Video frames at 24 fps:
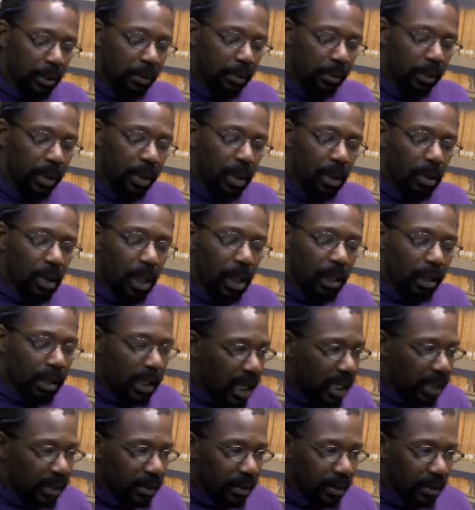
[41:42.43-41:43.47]
you know, a
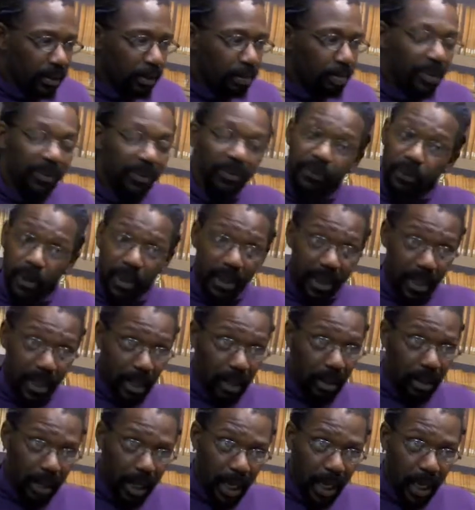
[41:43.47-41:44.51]
lot before the
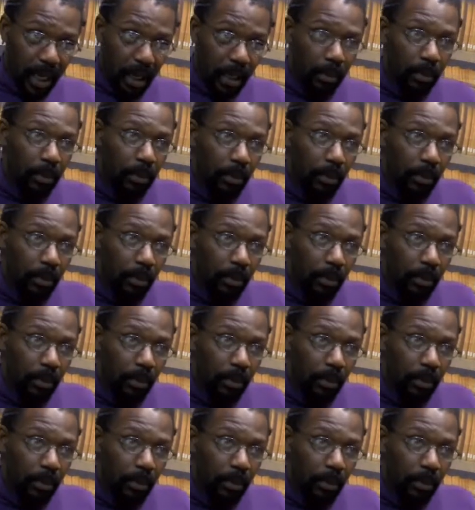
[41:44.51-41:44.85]
internet,